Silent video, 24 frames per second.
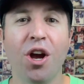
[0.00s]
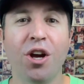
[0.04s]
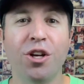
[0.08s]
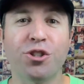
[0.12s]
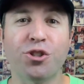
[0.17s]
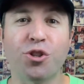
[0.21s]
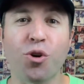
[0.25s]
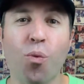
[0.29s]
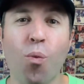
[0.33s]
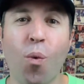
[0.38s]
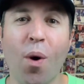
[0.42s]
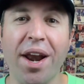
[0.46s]

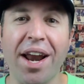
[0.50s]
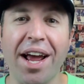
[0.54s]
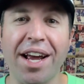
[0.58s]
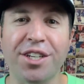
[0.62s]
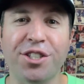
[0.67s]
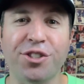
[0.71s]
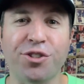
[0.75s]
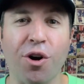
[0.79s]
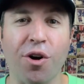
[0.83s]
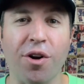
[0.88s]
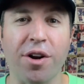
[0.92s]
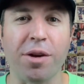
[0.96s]
So when I
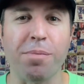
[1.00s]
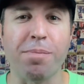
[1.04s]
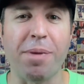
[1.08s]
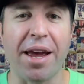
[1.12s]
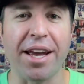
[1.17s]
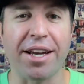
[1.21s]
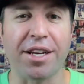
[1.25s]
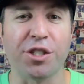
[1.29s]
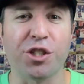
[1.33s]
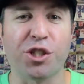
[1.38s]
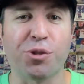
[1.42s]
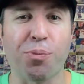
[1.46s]
started
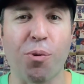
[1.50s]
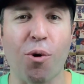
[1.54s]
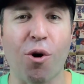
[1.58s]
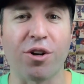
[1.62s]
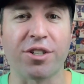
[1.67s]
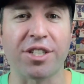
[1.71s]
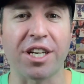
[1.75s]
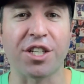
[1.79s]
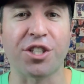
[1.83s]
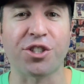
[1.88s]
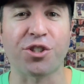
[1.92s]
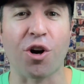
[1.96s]
Bacon
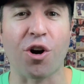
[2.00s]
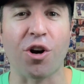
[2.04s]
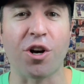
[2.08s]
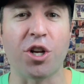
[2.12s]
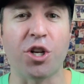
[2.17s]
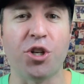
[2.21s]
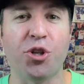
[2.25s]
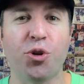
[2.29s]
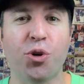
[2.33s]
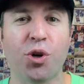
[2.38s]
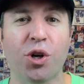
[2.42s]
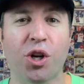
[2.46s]
Sports, I started
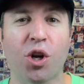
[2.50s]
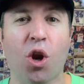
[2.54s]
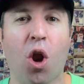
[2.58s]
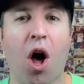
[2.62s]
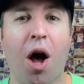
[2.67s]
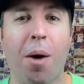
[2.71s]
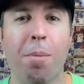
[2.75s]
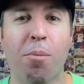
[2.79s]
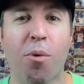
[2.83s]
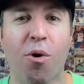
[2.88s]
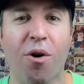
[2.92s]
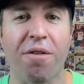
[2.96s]
to do a
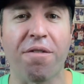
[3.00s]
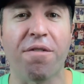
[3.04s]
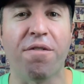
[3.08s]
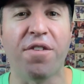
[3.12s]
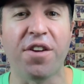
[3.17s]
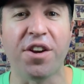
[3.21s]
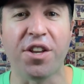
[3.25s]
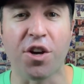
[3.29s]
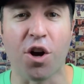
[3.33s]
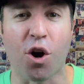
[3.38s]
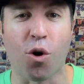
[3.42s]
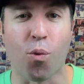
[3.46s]
lot more
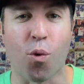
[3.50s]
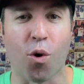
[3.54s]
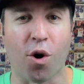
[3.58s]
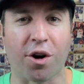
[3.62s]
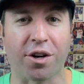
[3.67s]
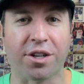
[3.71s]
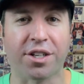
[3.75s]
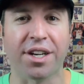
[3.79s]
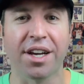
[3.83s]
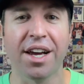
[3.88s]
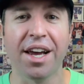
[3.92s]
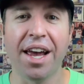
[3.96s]
video
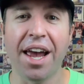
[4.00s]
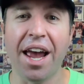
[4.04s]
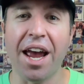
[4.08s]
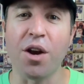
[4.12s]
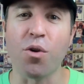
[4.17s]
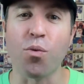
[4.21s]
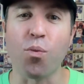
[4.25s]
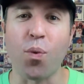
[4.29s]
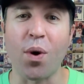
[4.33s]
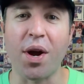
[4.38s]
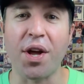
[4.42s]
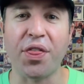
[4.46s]
work.
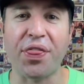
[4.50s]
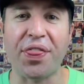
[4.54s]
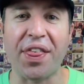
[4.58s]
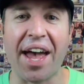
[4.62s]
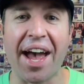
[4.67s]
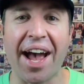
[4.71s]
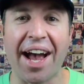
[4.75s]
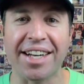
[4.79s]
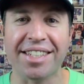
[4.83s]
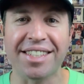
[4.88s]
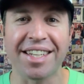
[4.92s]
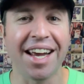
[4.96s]
And with
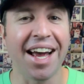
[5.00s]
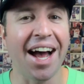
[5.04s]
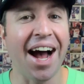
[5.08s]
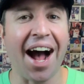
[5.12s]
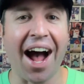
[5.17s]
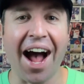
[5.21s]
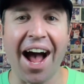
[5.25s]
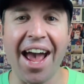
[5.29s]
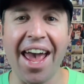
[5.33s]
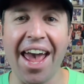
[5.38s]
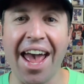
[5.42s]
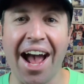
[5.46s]
that,
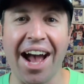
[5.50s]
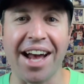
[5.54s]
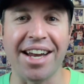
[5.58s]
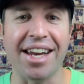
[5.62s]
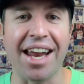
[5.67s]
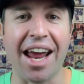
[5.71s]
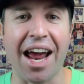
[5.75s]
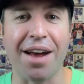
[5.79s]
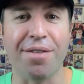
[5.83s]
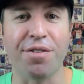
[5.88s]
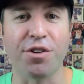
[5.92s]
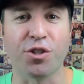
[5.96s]
I had
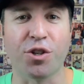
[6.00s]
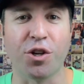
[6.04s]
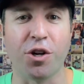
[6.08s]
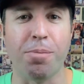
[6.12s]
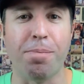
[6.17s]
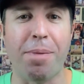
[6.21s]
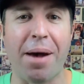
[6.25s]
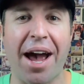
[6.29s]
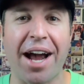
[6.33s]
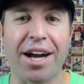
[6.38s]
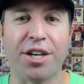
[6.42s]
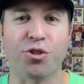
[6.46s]
to have a
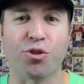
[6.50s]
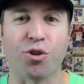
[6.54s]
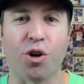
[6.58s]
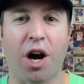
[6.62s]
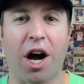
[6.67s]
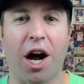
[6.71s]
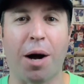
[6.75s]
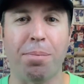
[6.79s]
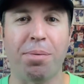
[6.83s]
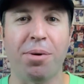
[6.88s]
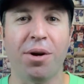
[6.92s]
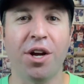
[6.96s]
good
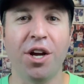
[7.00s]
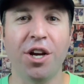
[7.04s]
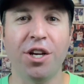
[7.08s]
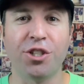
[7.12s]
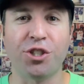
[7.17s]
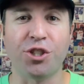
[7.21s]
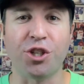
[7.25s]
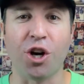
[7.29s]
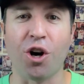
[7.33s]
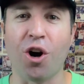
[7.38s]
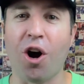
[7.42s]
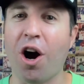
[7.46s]
backdrop.
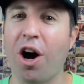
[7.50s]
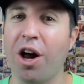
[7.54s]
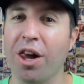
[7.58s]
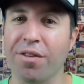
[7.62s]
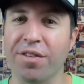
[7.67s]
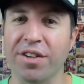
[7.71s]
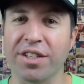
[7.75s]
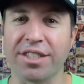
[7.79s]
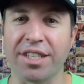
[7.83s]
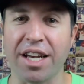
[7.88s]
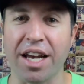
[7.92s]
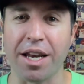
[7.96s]
So all
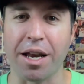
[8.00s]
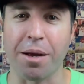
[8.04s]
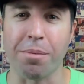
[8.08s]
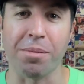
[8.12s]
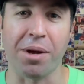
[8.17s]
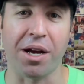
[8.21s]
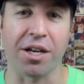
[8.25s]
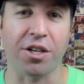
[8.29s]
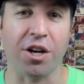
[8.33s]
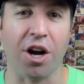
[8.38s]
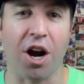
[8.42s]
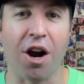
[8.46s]
of a sudden I'm
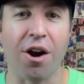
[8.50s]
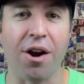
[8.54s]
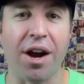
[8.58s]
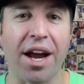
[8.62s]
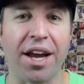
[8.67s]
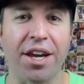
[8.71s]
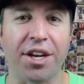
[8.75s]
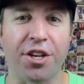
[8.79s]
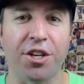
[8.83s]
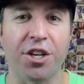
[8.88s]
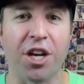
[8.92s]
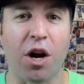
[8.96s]
like, all
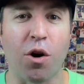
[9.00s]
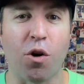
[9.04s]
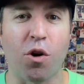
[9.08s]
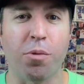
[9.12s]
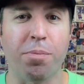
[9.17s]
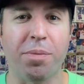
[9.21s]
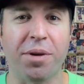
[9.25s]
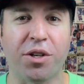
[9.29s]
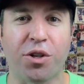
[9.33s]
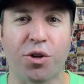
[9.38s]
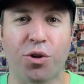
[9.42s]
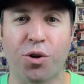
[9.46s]
right, you know what
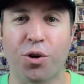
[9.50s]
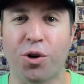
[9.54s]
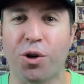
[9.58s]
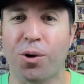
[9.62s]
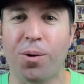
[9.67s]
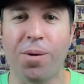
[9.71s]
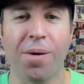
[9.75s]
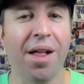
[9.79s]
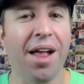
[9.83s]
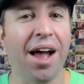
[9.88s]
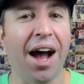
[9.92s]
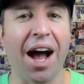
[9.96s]
would be
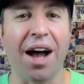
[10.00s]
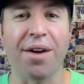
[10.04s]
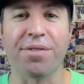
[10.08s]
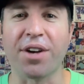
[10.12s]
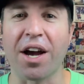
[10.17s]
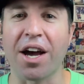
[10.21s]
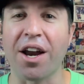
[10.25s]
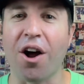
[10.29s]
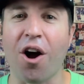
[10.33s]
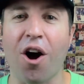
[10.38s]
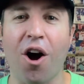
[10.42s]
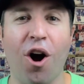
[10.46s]
cool? I've
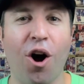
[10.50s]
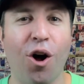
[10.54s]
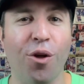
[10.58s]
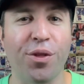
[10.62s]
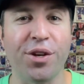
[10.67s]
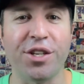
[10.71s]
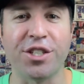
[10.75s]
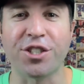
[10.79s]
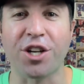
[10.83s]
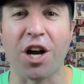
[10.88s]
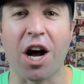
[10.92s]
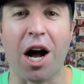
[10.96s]
got all
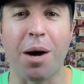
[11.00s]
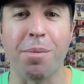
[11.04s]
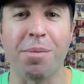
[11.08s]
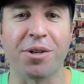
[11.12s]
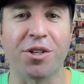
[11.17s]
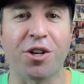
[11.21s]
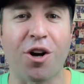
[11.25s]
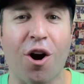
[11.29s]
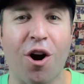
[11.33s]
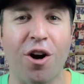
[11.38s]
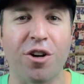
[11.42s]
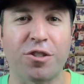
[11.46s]
these common
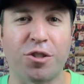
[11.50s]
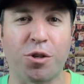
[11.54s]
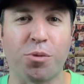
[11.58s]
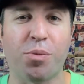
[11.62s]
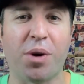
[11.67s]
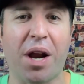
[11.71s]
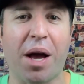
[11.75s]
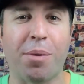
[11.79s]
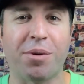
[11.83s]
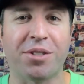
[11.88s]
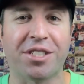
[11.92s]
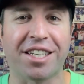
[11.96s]
cards from
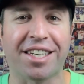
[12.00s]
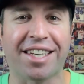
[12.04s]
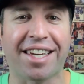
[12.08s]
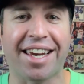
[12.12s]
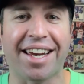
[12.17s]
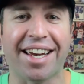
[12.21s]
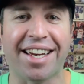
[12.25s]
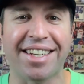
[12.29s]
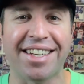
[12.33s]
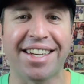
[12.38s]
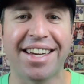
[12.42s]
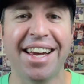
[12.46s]
when I was a
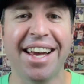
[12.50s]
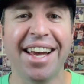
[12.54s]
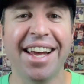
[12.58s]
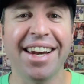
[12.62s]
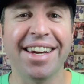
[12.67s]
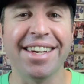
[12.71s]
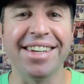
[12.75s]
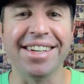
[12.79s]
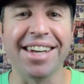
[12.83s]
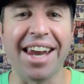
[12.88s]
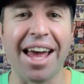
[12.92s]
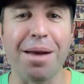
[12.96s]
kid.
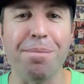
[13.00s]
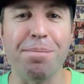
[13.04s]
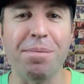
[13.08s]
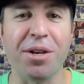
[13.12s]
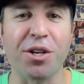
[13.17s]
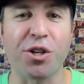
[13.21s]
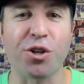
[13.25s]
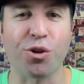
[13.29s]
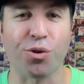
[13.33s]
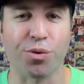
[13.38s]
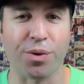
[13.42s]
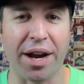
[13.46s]
Let
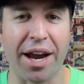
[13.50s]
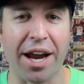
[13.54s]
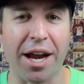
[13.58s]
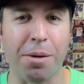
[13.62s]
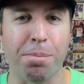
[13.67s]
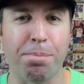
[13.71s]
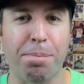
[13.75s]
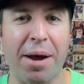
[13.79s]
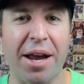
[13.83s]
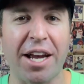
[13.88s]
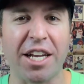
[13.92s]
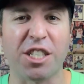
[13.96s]
me
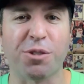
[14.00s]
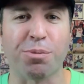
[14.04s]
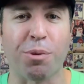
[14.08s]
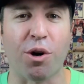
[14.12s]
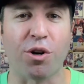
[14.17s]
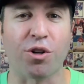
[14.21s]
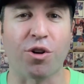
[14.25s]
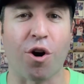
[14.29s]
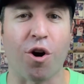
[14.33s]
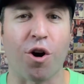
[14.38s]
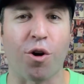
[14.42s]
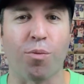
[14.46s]
create
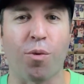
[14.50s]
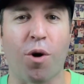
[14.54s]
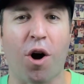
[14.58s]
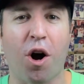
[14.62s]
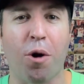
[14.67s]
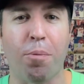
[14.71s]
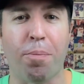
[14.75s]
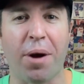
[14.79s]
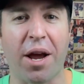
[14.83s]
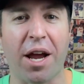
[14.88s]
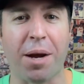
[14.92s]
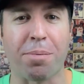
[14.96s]
baseball card
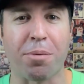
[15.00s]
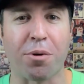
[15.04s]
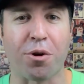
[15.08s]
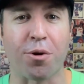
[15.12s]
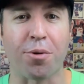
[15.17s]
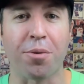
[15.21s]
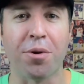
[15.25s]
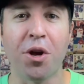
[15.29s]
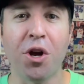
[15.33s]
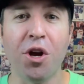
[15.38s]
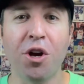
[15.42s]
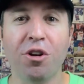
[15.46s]
wallpaper.